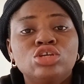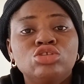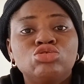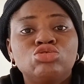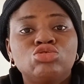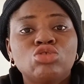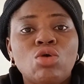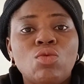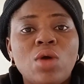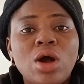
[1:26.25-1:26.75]

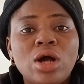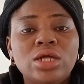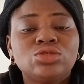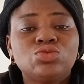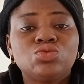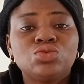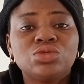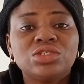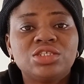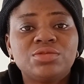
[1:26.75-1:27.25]
So
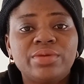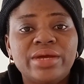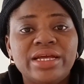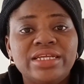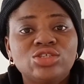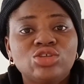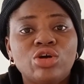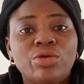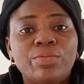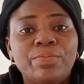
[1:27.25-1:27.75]
what we
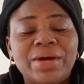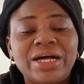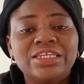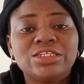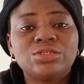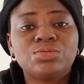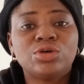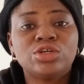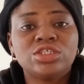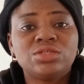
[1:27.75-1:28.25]
spent on
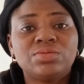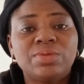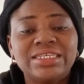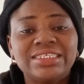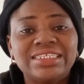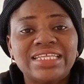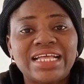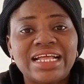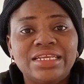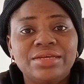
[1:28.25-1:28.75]
passports,
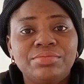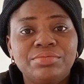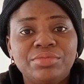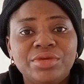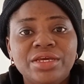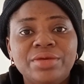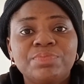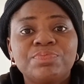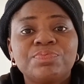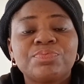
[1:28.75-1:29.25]
personally
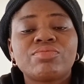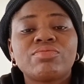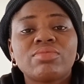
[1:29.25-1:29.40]
me,